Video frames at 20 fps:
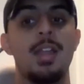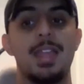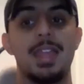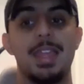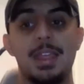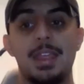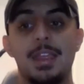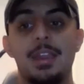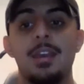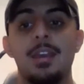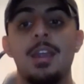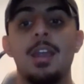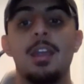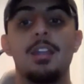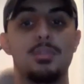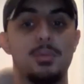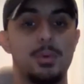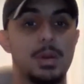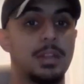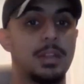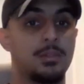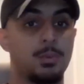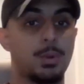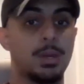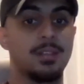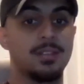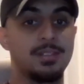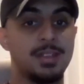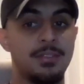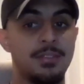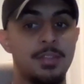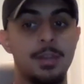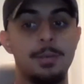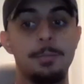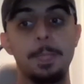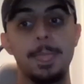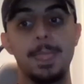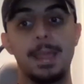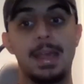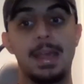in 2027,
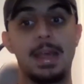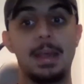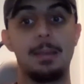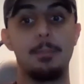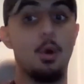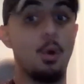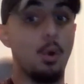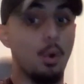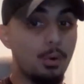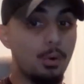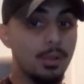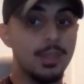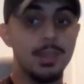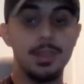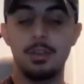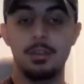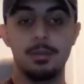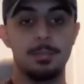or he could